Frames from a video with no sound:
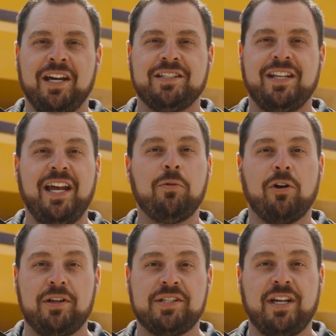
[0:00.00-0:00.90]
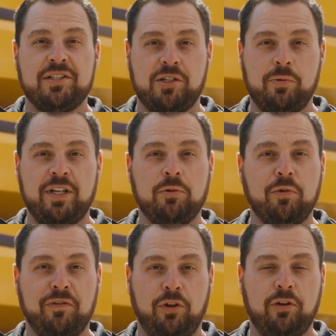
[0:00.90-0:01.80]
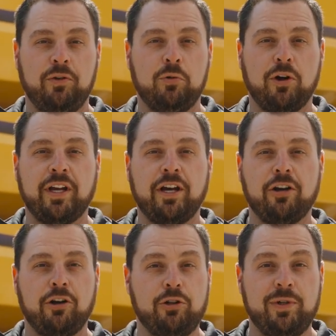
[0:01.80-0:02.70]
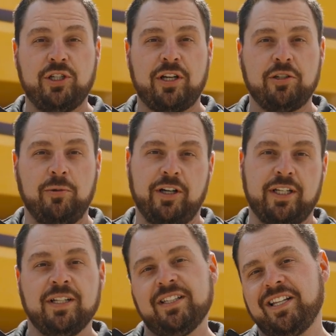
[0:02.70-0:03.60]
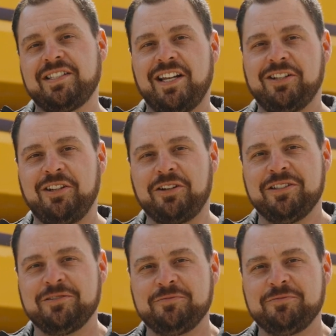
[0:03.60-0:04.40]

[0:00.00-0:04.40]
Today we're on site in Sweden with Volvo working on our new ejector body. Let's take a look.